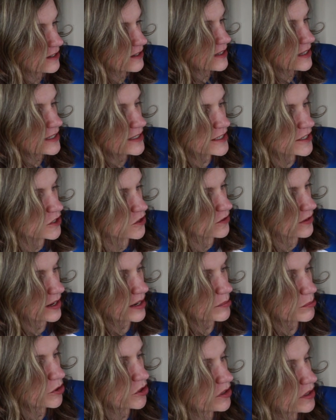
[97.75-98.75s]
could get
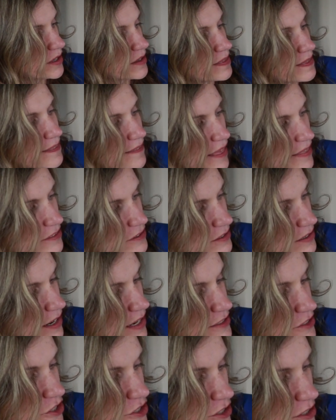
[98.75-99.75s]
scrambled and leather
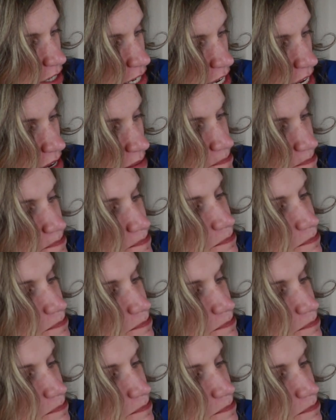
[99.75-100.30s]
got dirty.